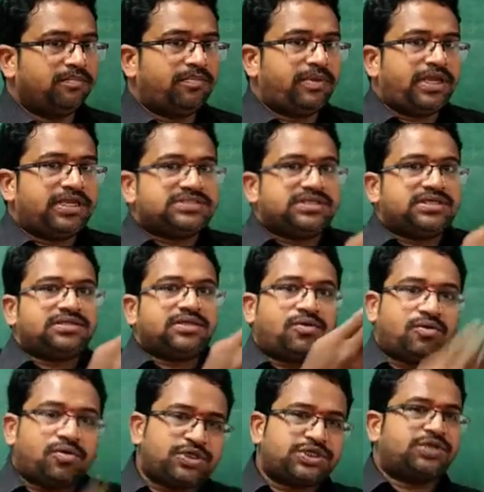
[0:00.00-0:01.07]
Based on
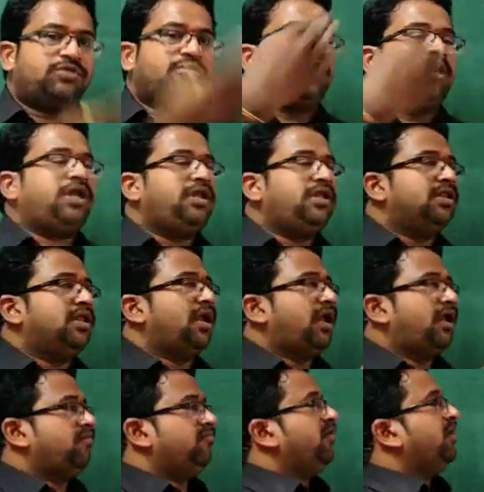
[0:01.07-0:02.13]
the question only, the aim